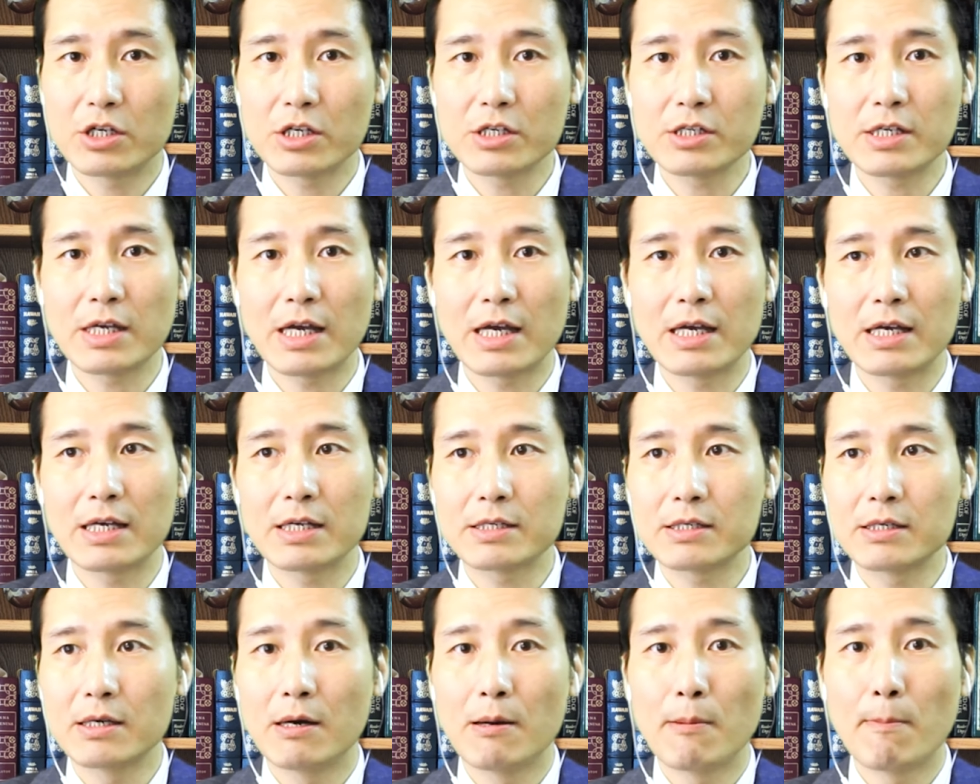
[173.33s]
just
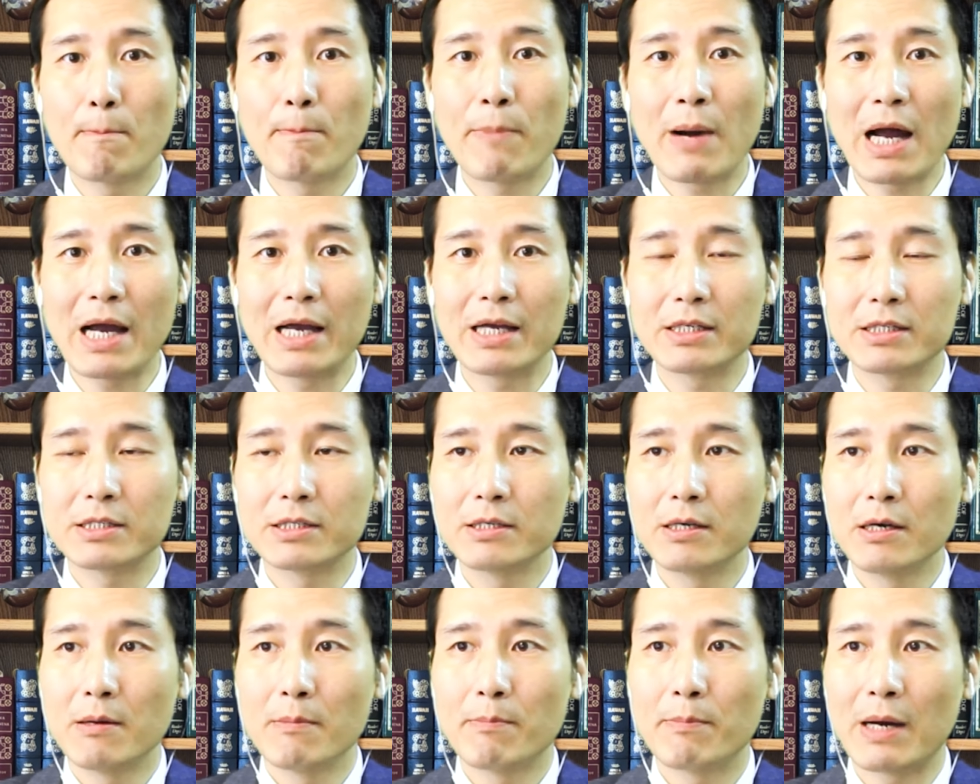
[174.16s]
as
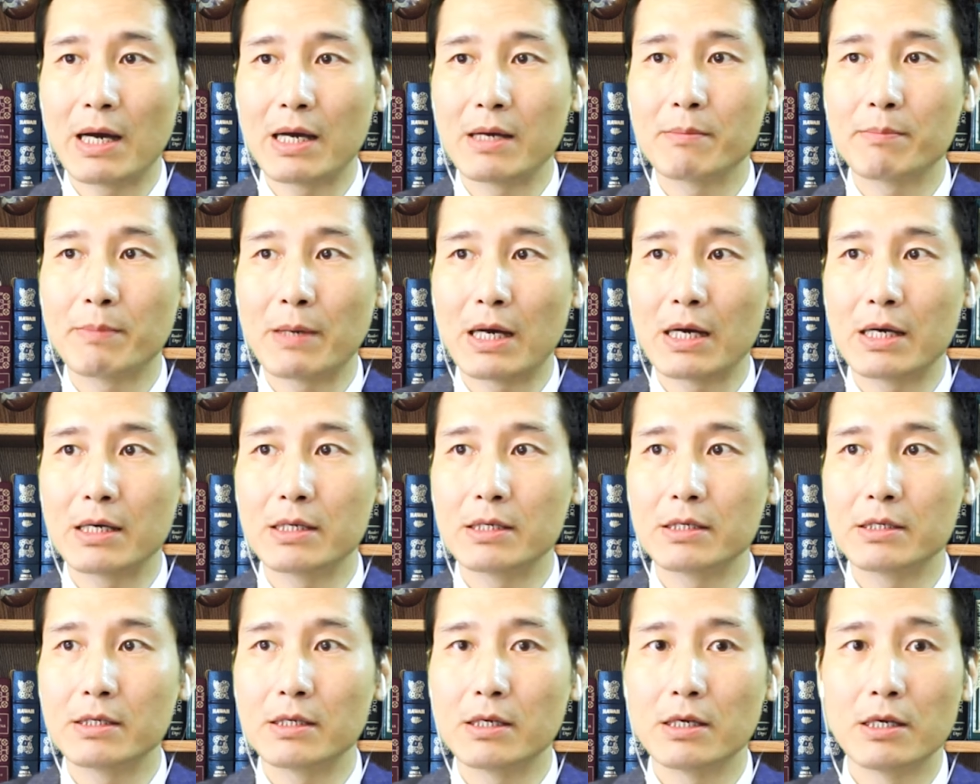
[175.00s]
bite
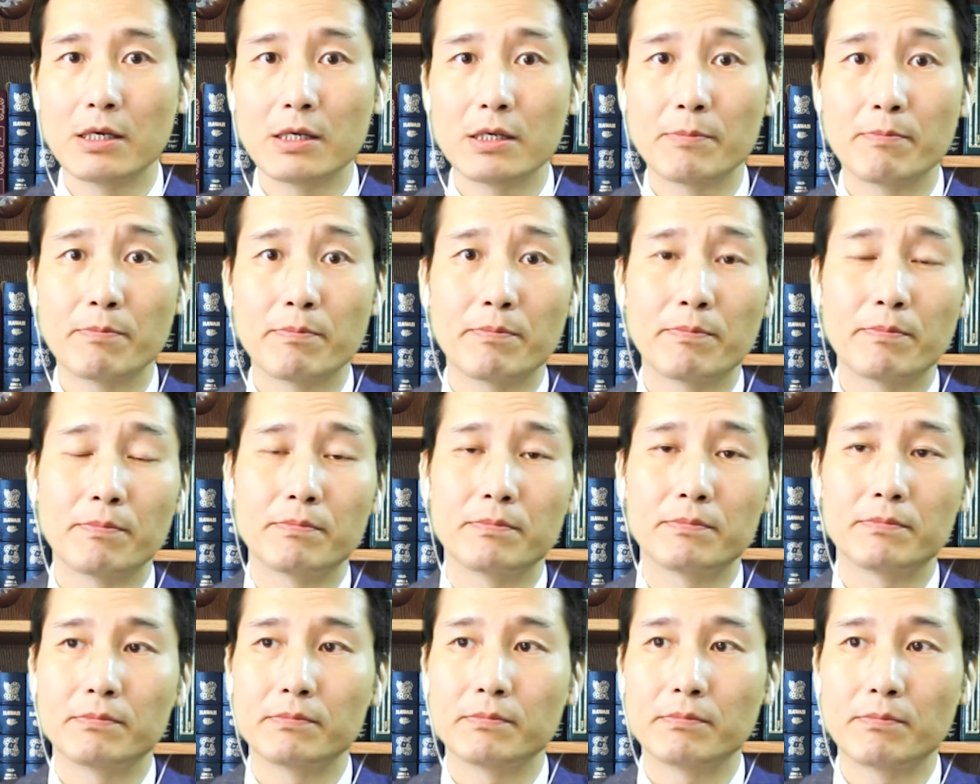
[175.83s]

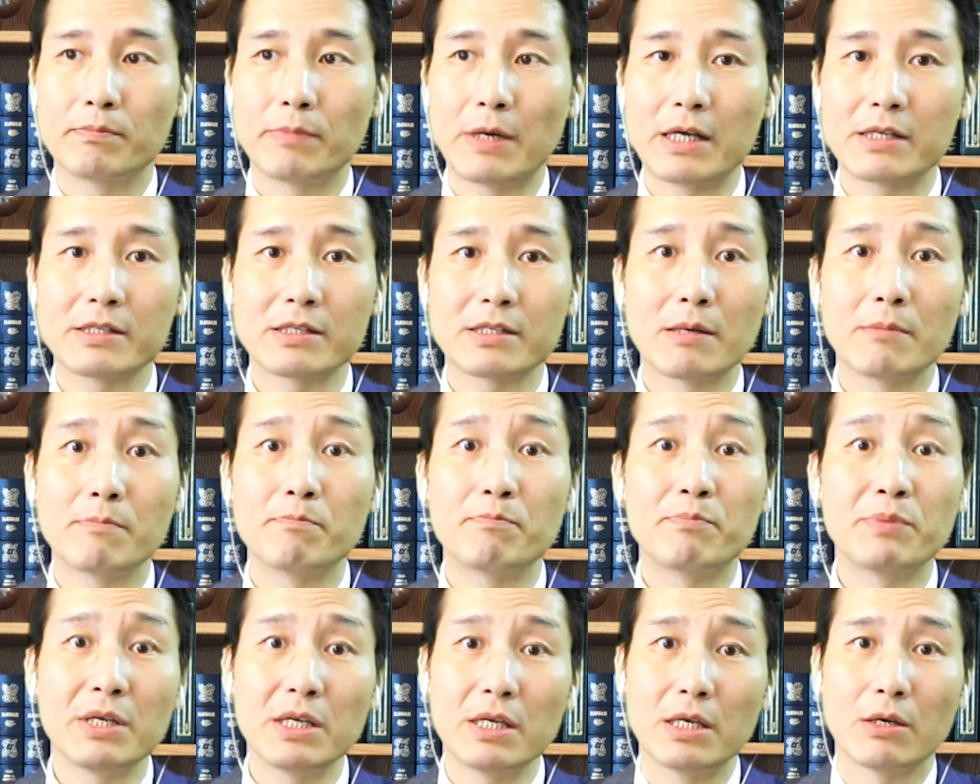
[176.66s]
by
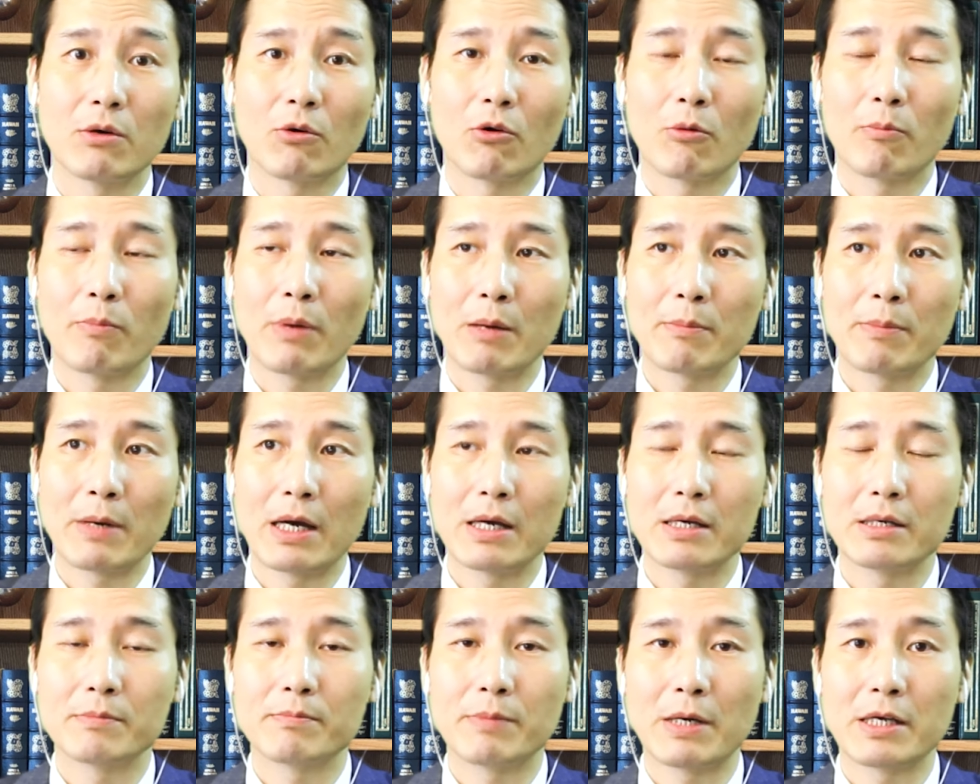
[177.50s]
some bee or
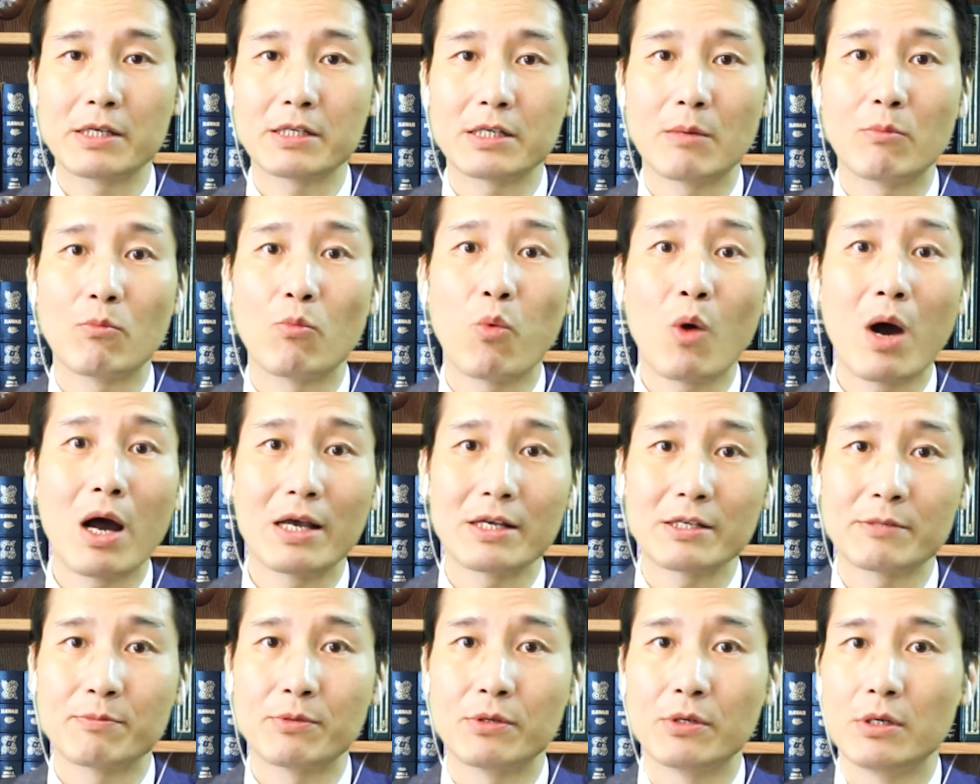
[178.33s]
by some
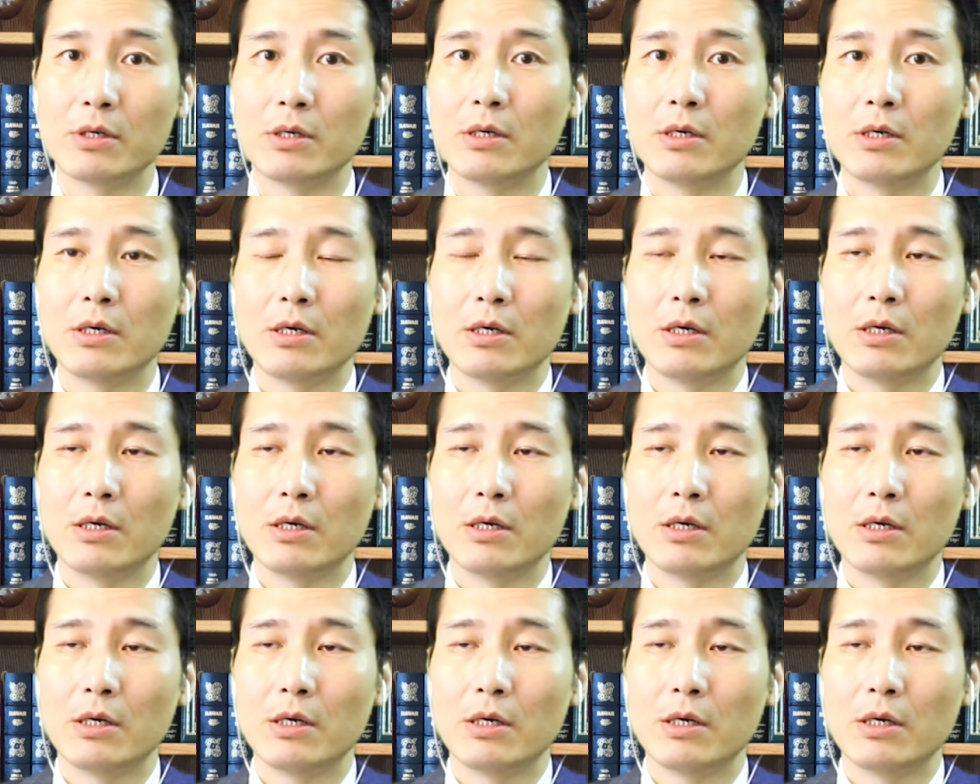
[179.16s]
wasp.